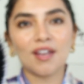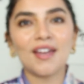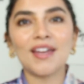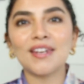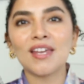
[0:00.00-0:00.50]

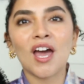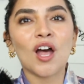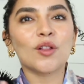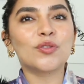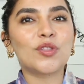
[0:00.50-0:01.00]
and
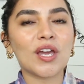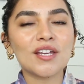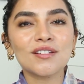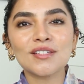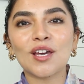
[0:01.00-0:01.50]
they
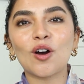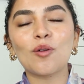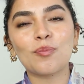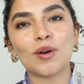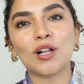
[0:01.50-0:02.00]
just
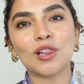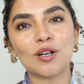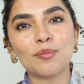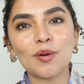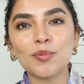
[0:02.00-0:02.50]
help
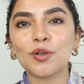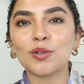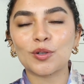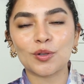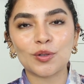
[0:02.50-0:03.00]
clump up your
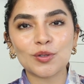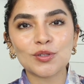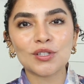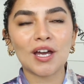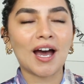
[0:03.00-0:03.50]
curls.